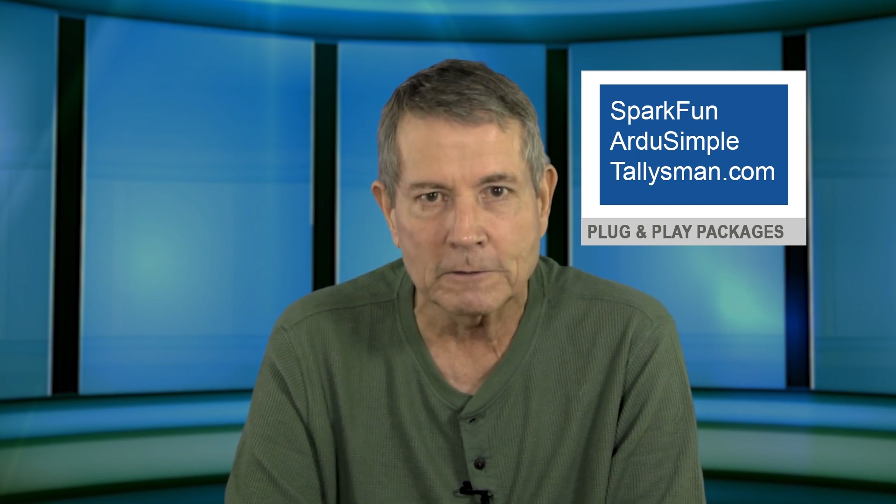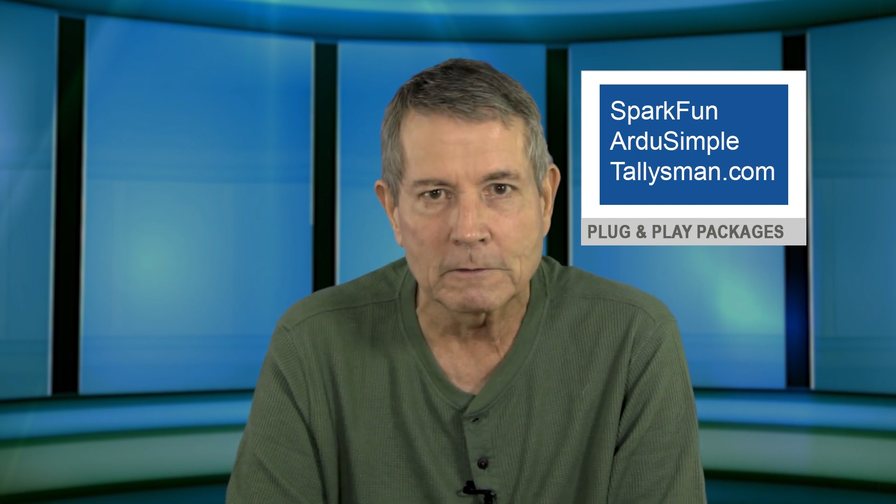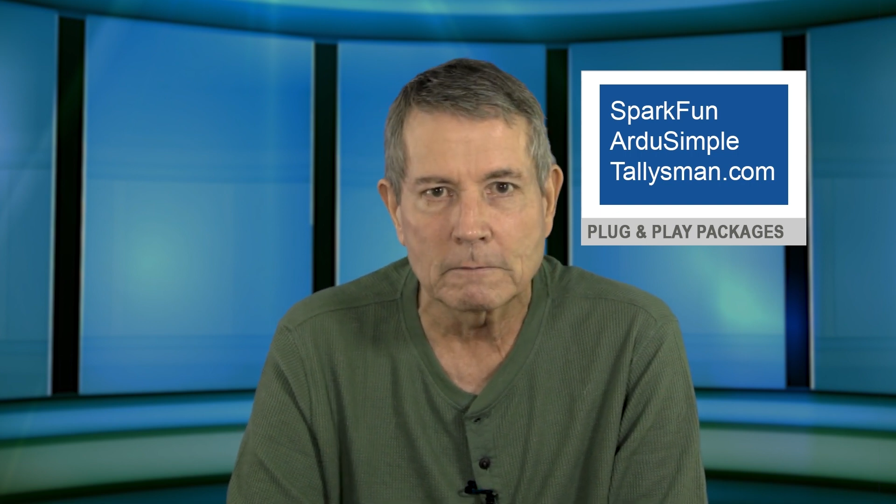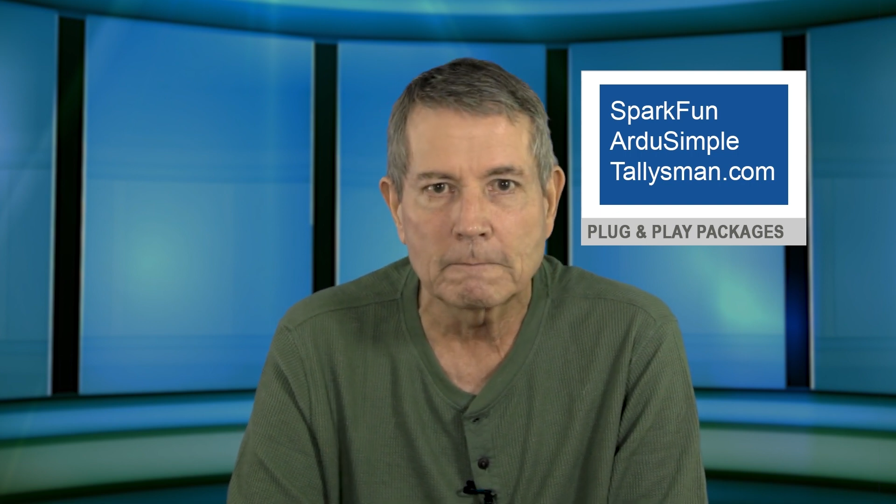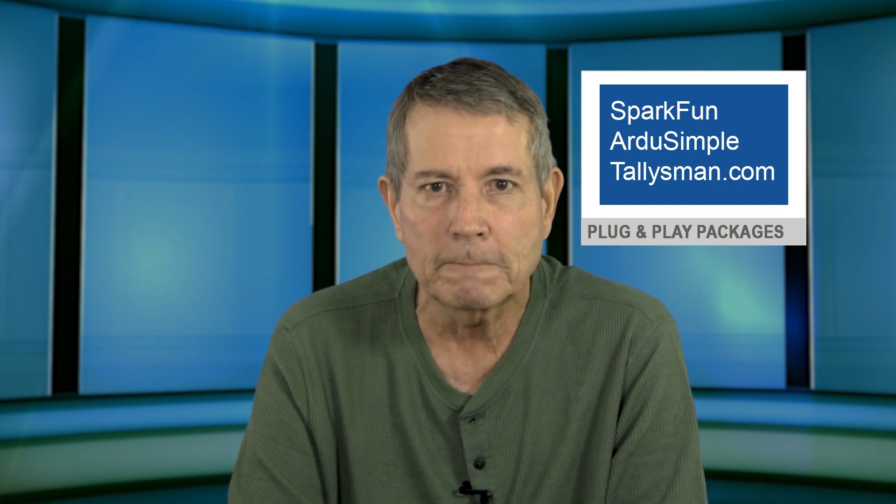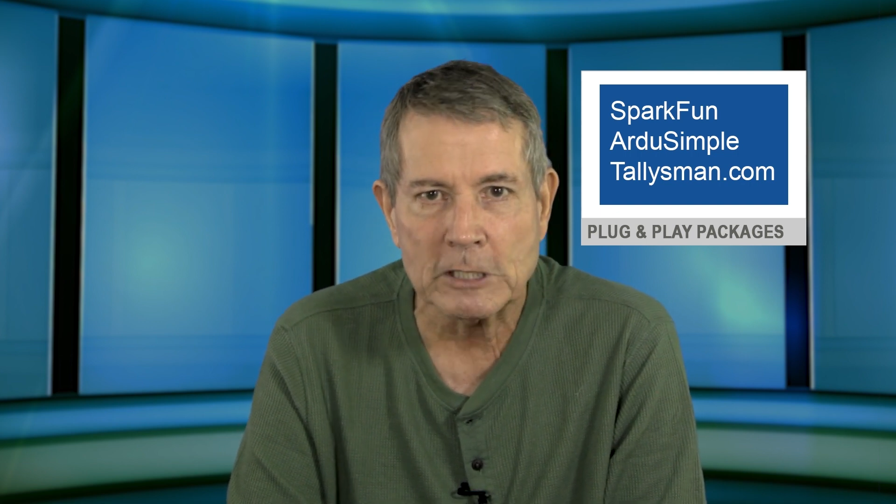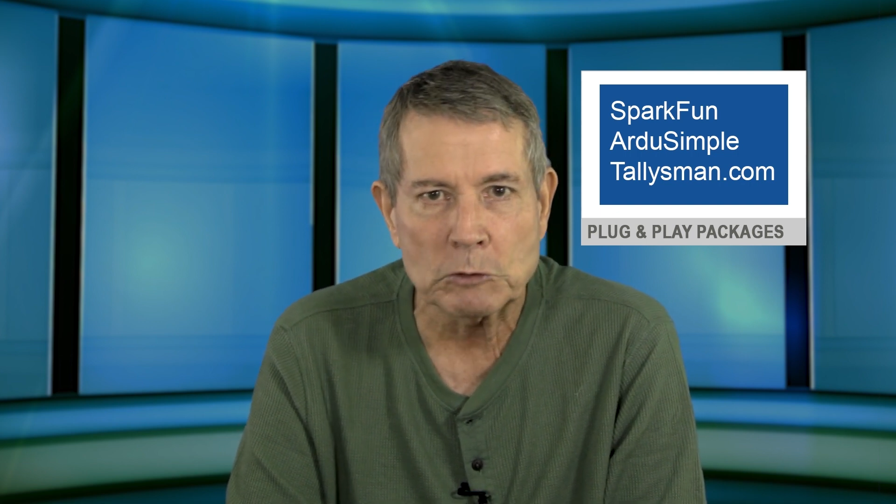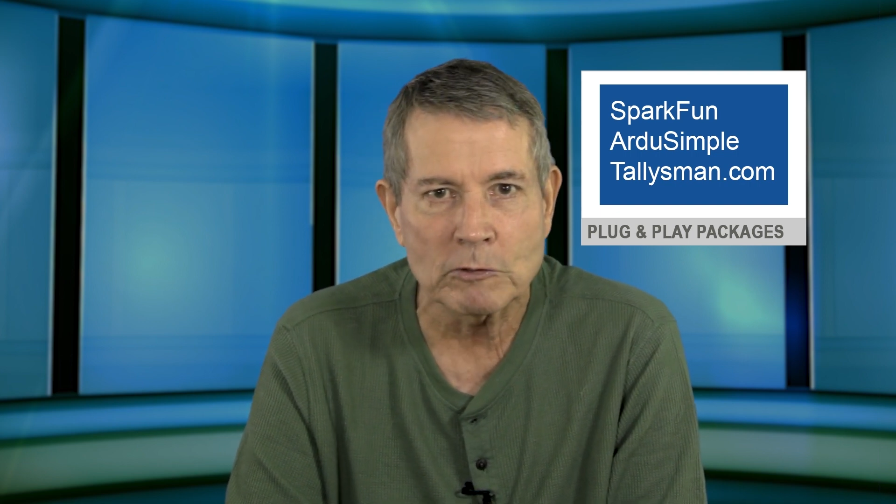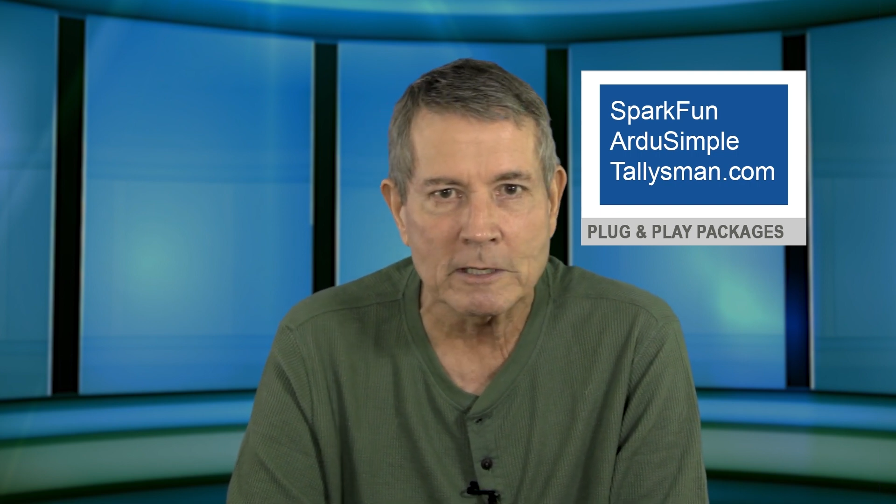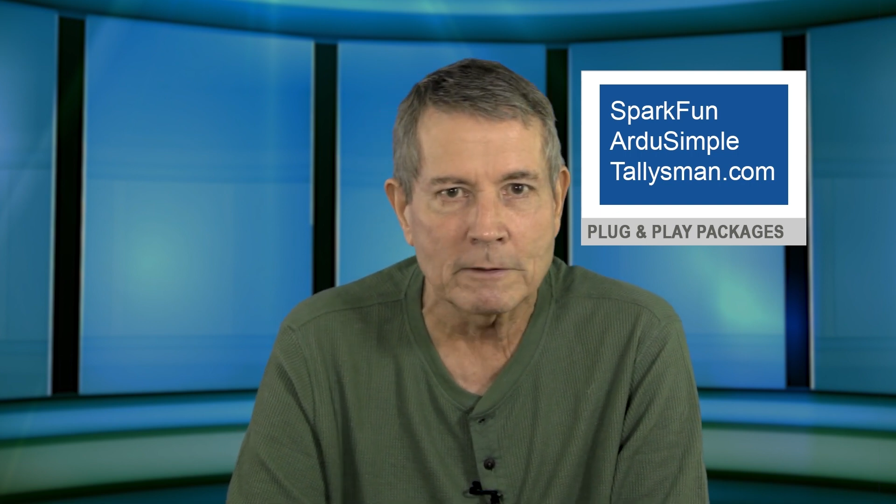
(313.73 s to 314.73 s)

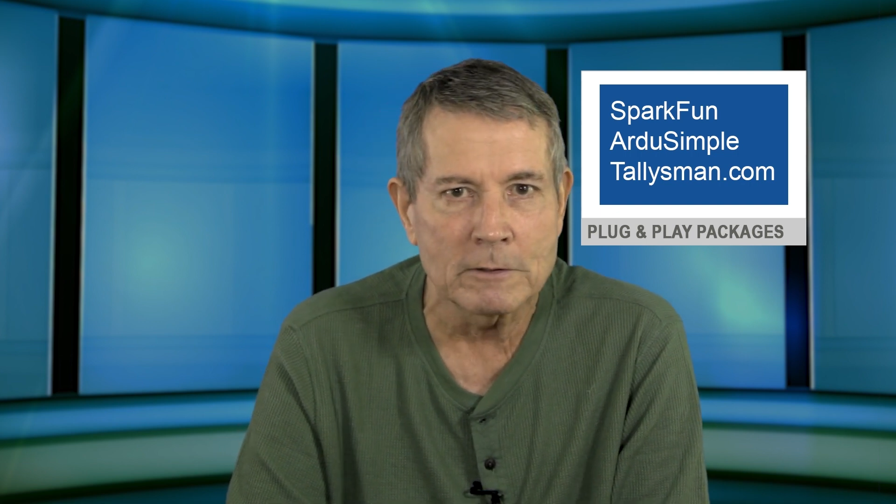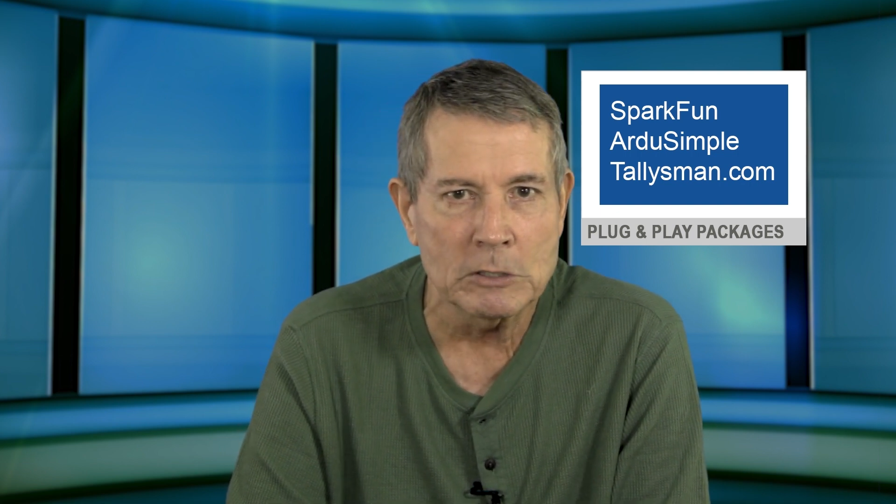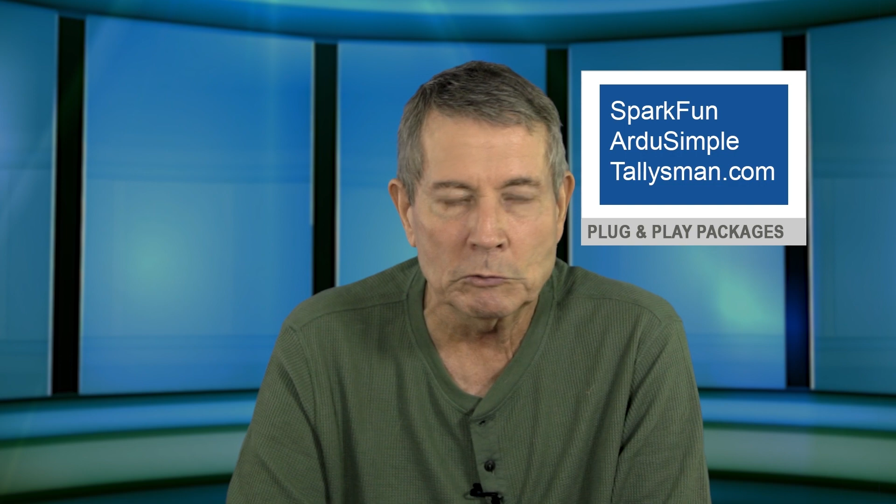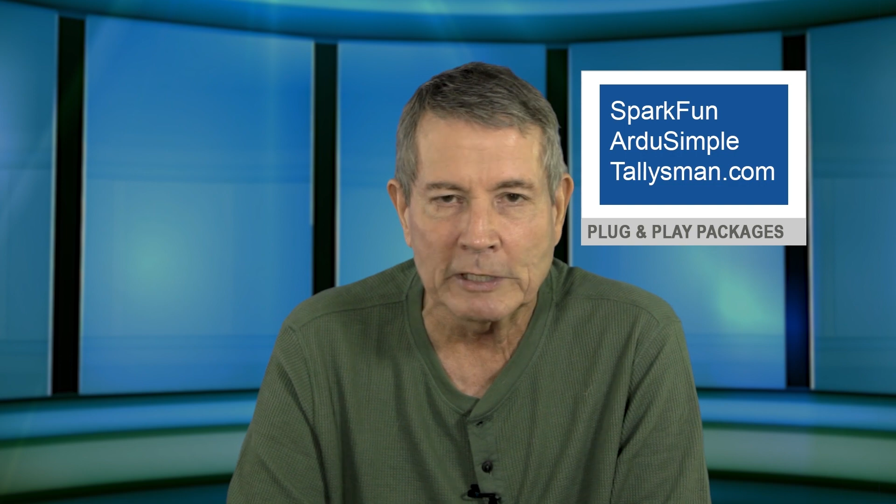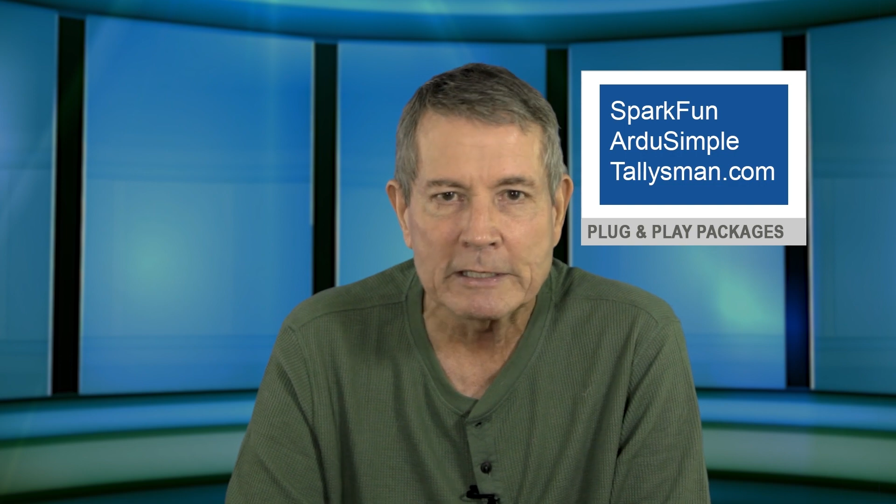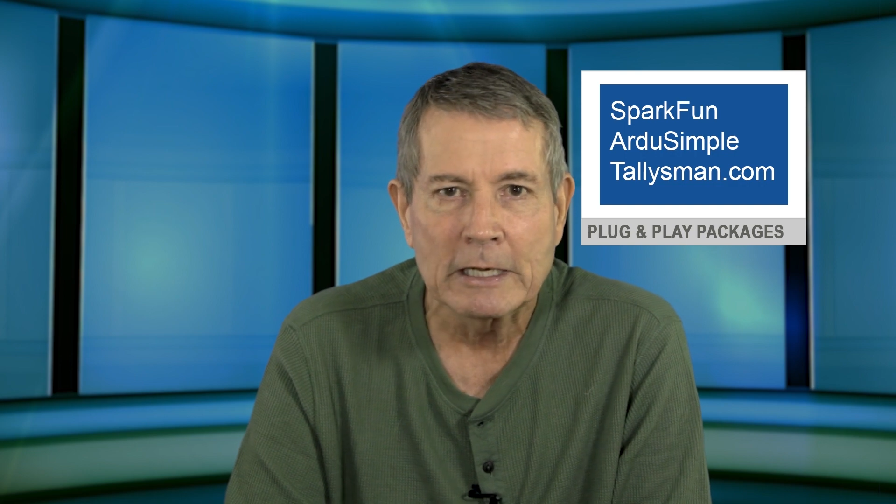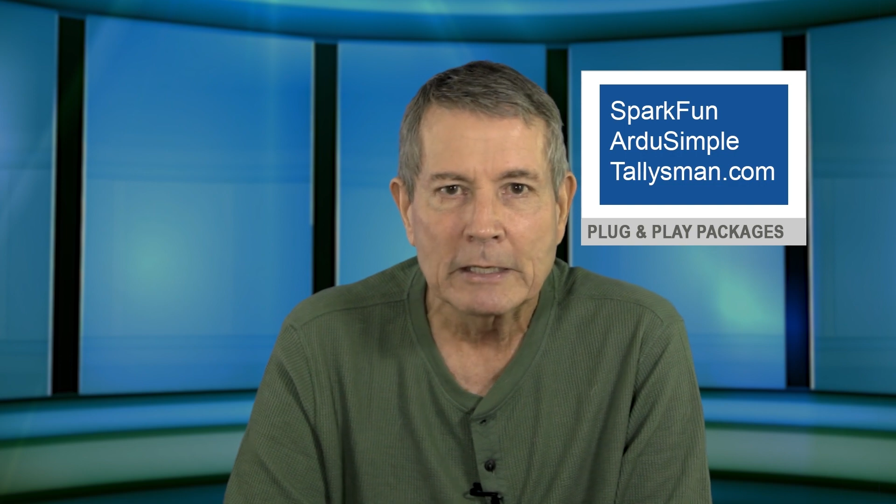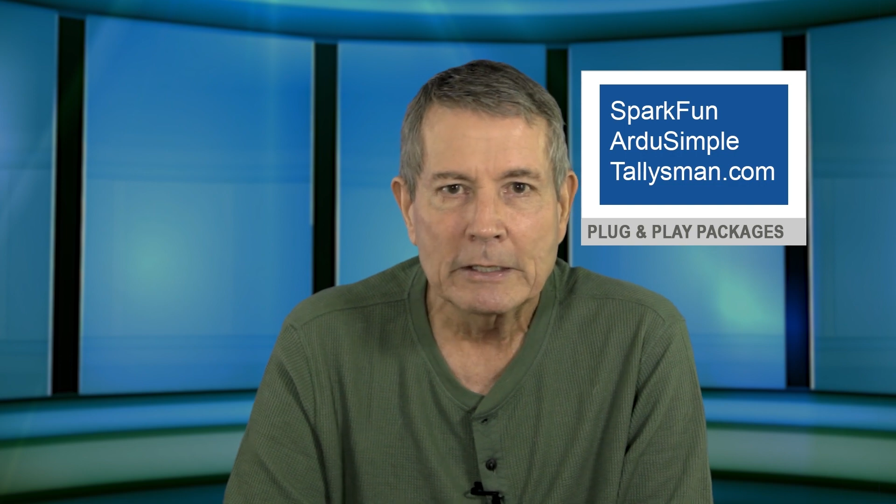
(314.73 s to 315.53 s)
configuring the unit